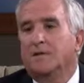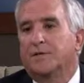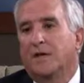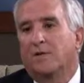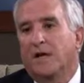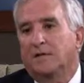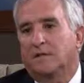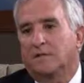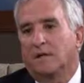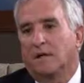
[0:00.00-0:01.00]
So
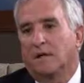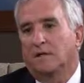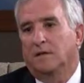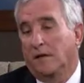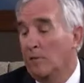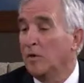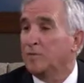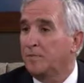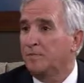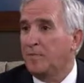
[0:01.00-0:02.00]
that's and our
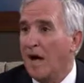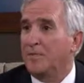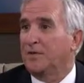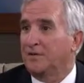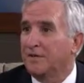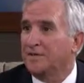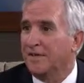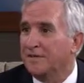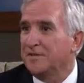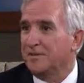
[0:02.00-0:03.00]
most popular
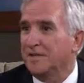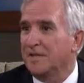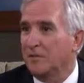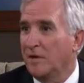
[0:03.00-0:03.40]
state historic site.